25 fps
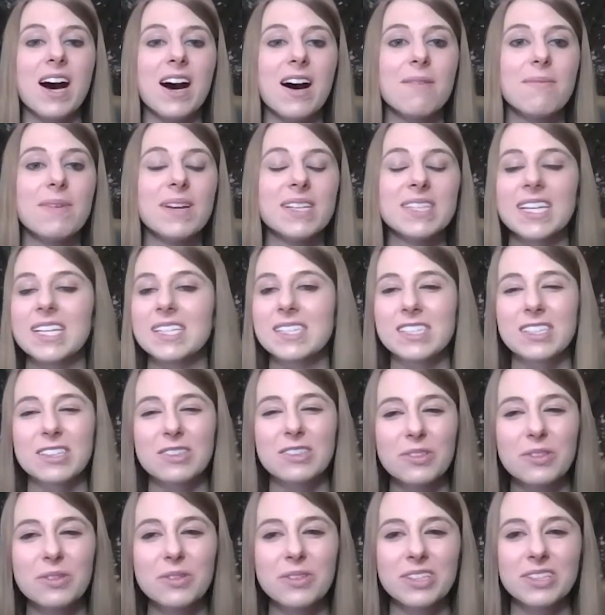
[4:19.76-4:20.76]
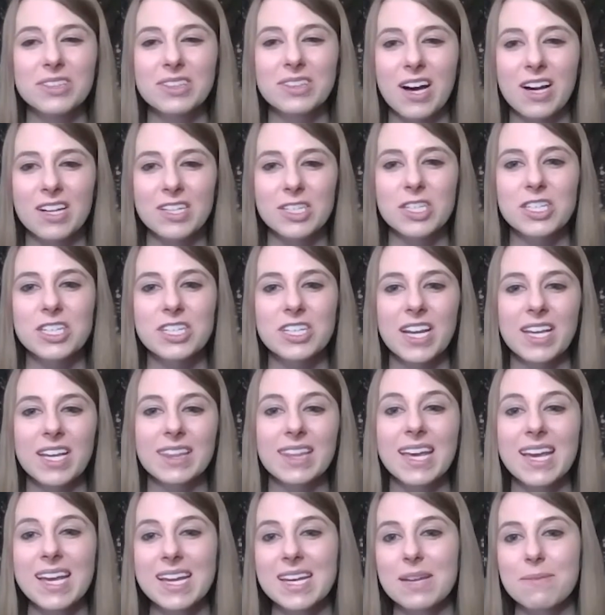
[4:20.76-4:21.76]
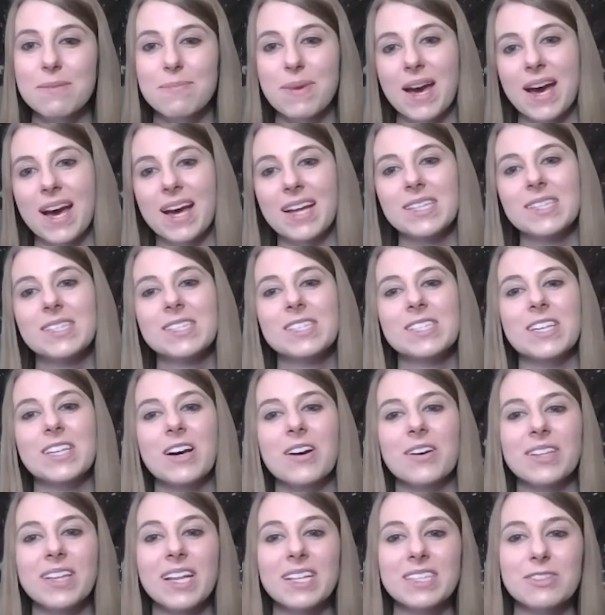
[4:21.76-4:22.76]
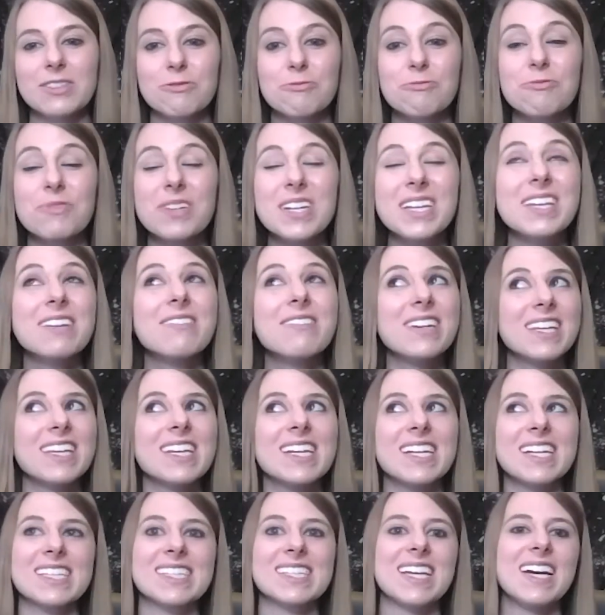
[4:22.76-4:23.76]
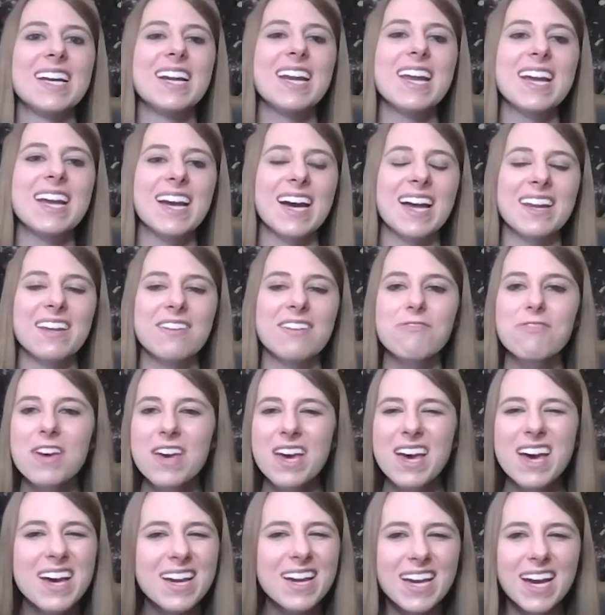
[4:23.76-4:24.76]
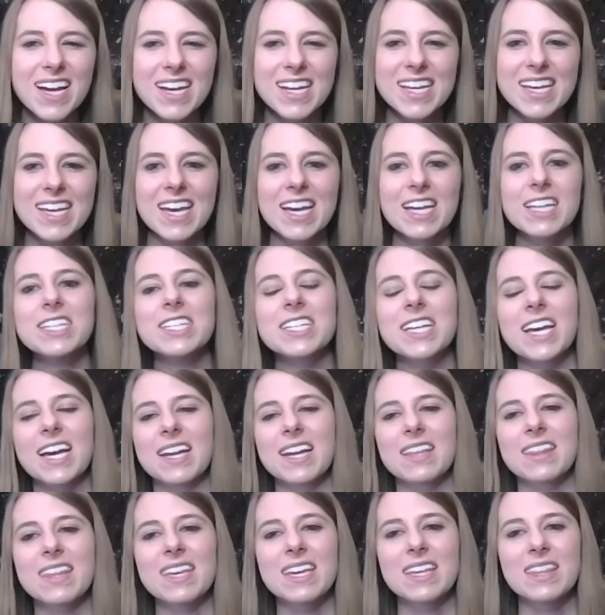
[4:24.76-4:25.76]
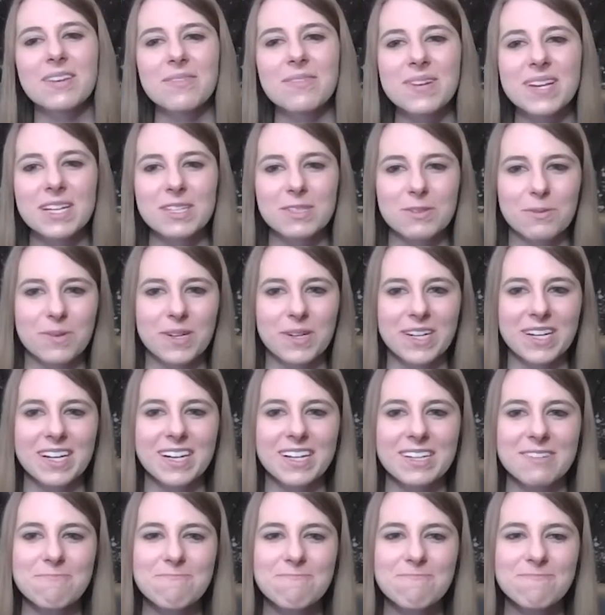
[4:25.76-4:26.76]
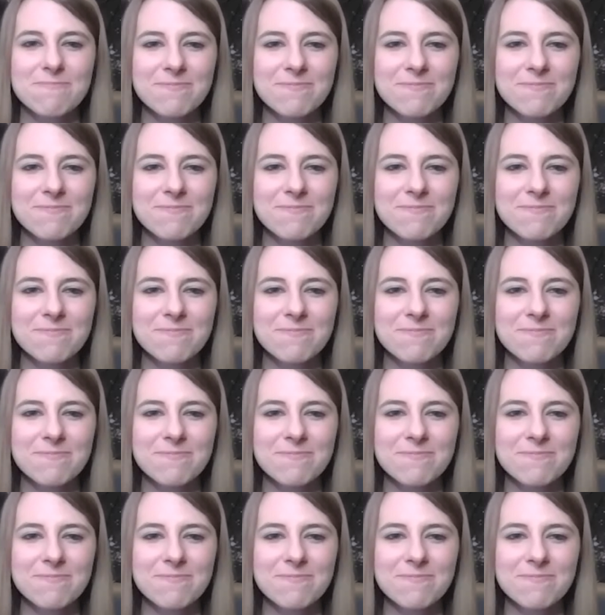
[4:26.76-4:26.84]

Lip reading: It's a lunar launch and landing pad. So that's a really, really exciting kind of cutting edge kind of thing that we get to work on.